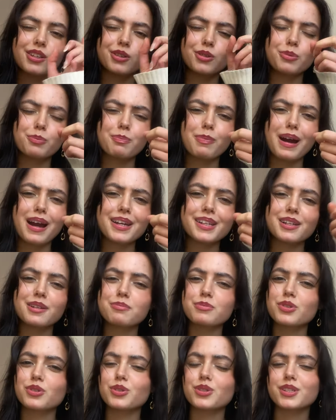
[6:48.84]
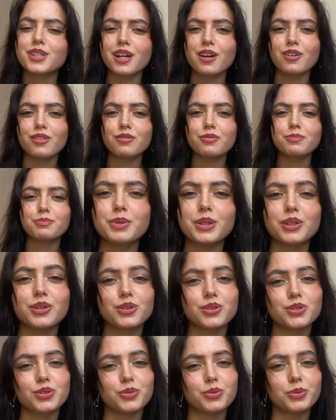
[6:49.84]
You buy them yourself
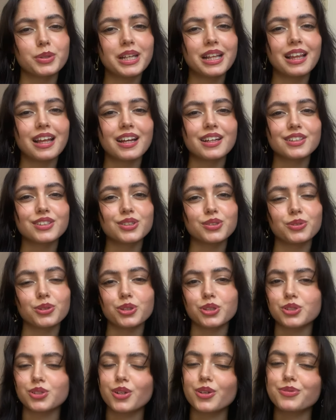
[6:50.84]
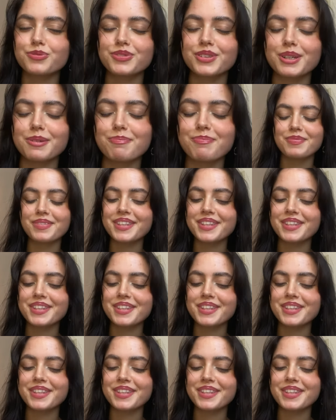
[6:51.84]
because you realize you deserve them,